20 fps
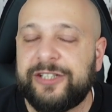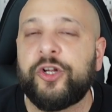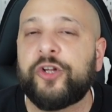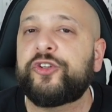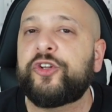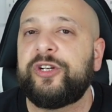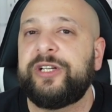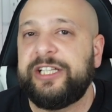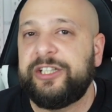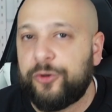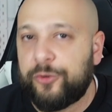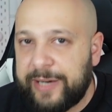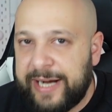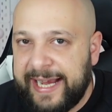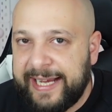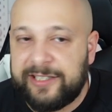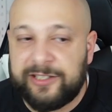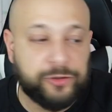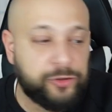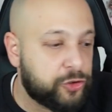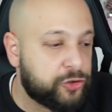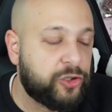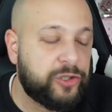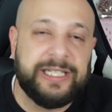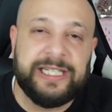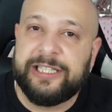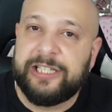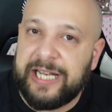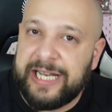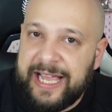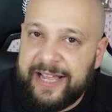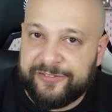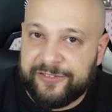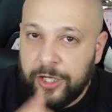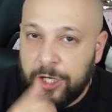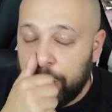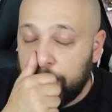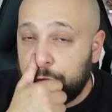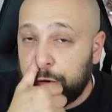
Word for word: not only the right, not only the left,